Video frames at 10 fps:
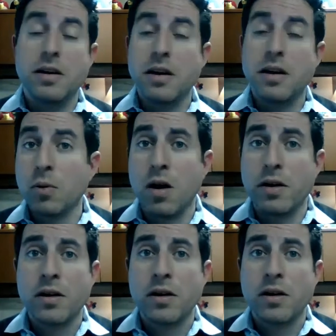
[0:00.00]
one,
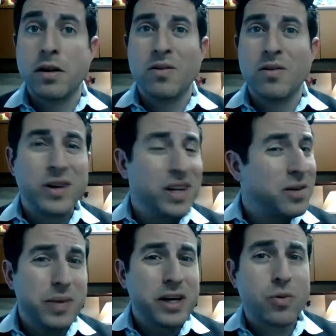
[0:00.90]
we need to make
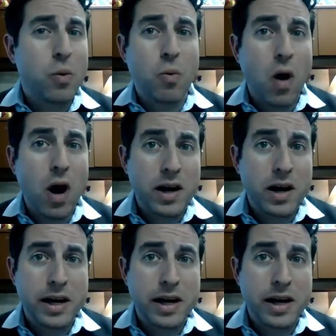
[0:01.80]
sure we're walking in the